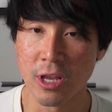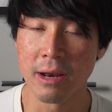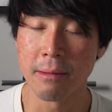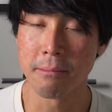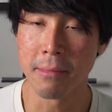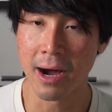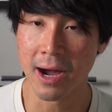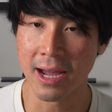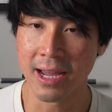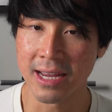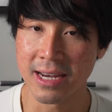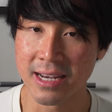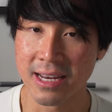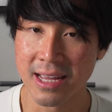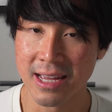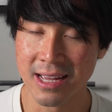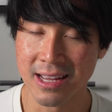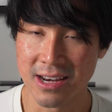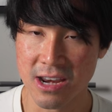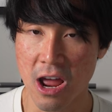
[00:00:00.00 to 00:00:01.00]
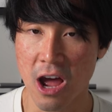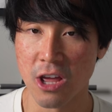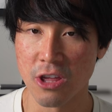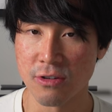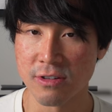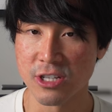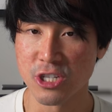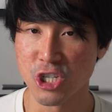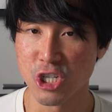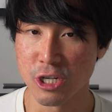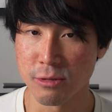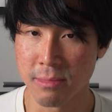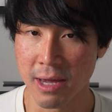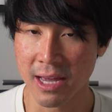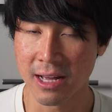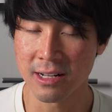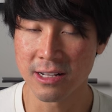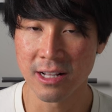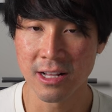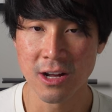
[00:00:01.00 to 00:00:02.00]
didn't mind not using
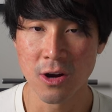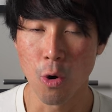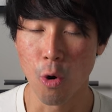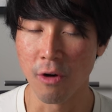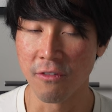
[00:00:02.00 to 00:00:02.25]
Gmail,